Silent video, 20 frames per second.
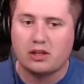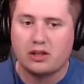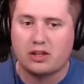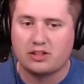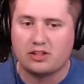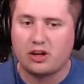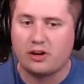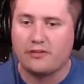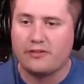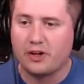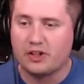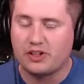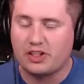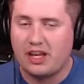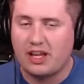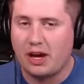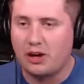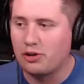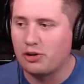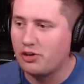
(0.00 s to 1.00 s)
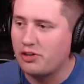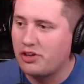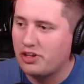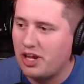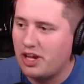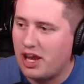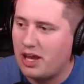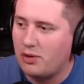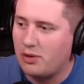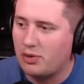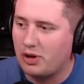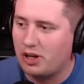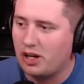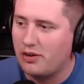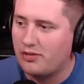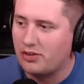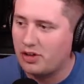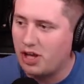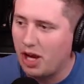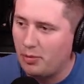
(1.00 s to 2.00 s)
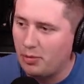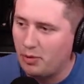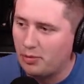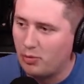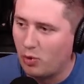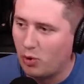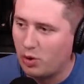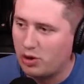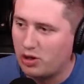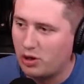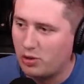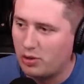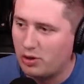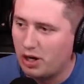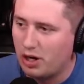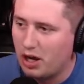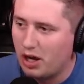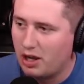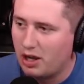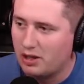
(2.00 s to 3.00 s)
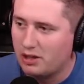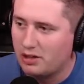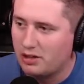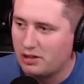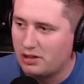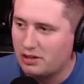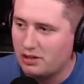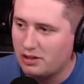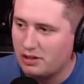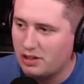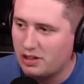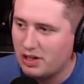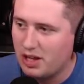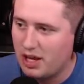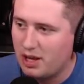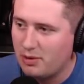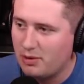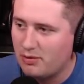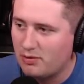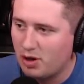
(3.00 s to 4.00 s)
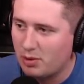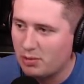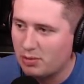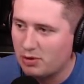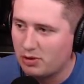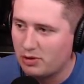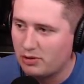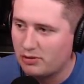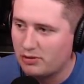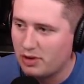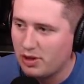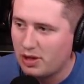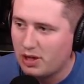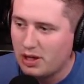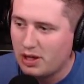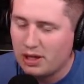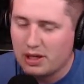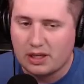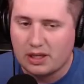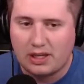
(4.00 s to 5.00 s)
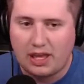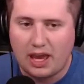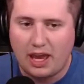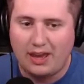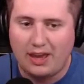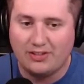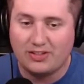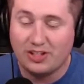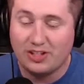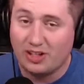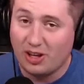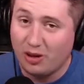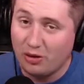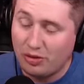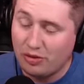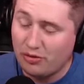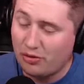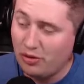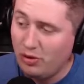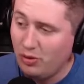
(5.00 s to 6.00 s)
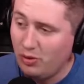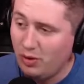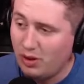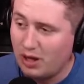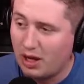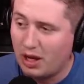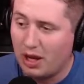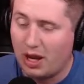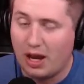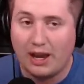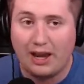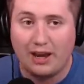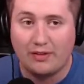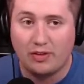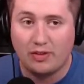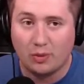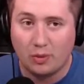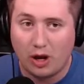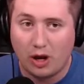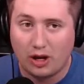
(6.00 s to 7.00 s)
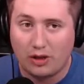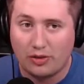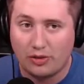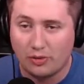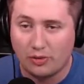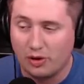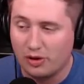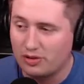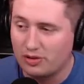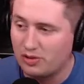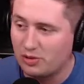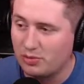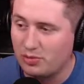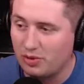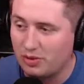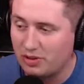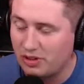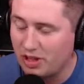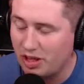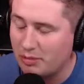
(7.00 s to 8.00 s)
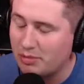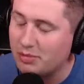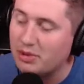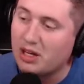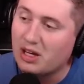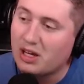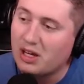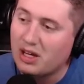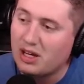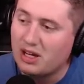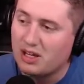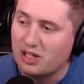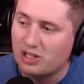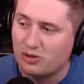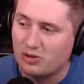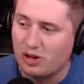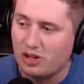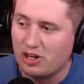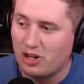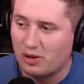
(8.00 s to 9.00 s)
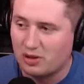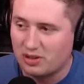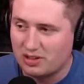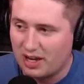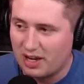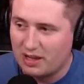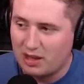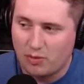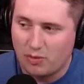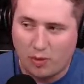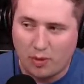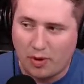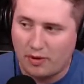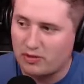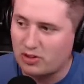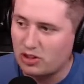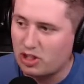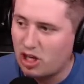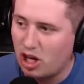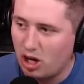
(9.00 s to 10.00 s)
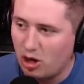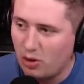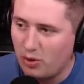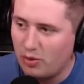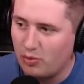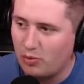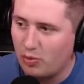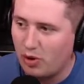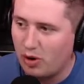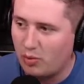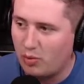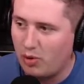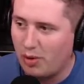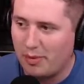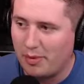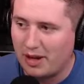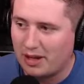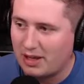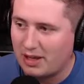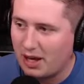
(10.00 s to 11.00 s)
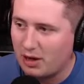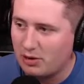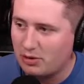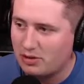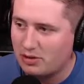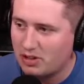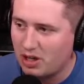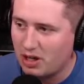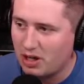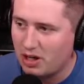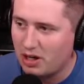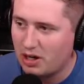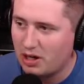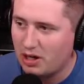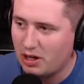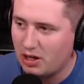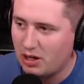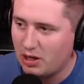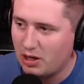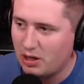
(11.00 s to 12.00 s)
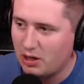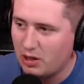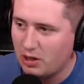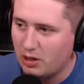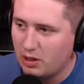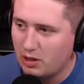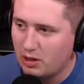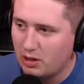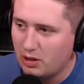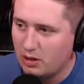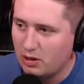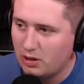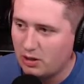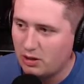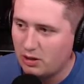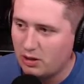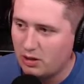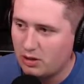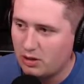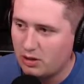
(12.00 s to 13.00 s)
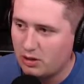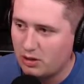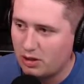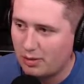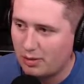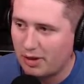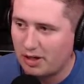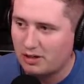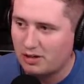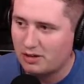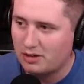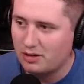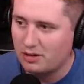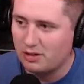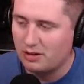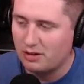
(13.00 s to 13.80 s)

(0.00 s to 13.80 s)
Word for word: This is our first encounter of the day. We're going to have a couple more going on today. We have a couple of caves to go through. Uh, I have the walkthrough also pulled up, so I know exactly where we have to go and wh what my encounters are. Come on.